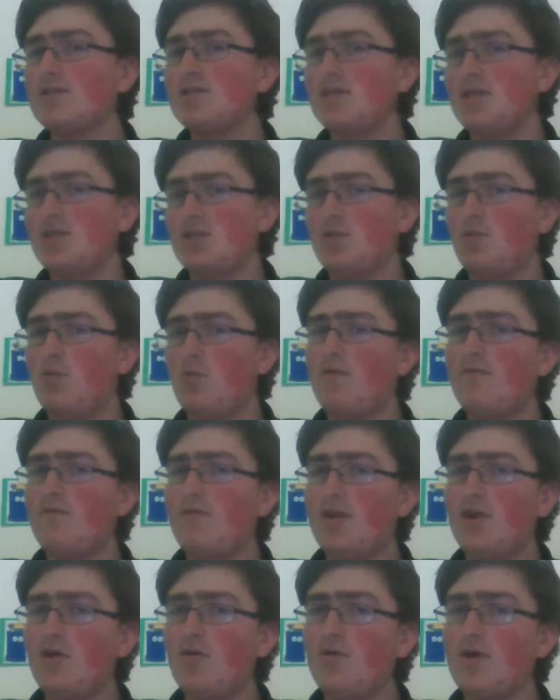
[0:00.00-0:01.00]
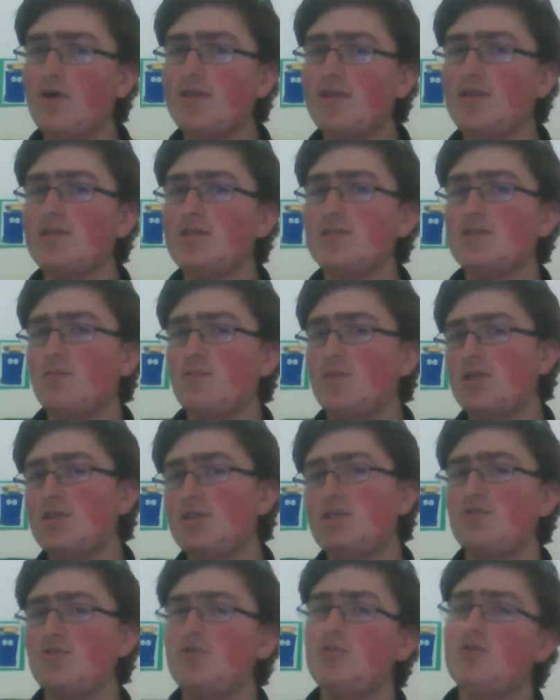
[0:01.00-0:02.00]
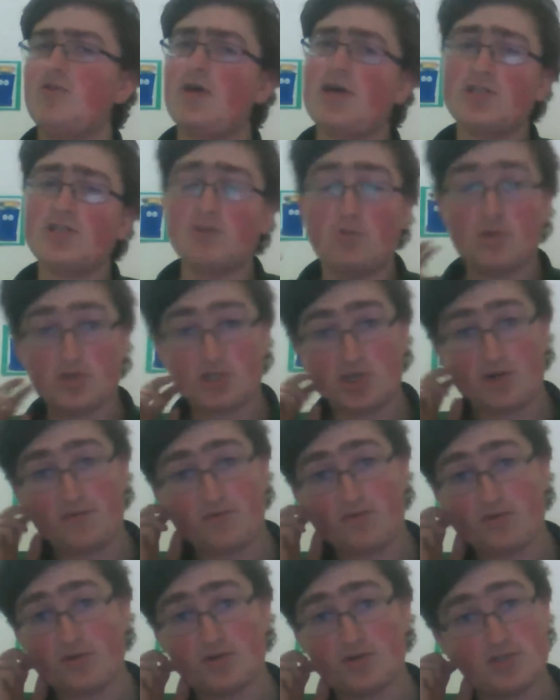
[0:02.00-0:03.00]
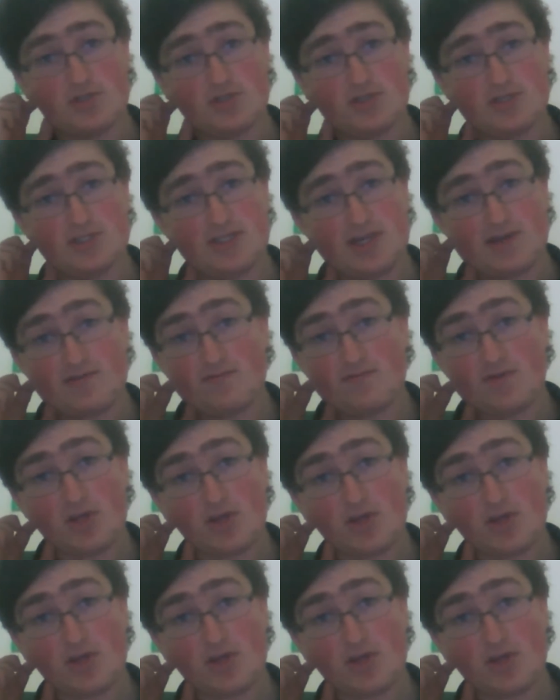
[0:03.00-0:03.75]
into one video and then some of the tier 2 decks to watch out for into a second video.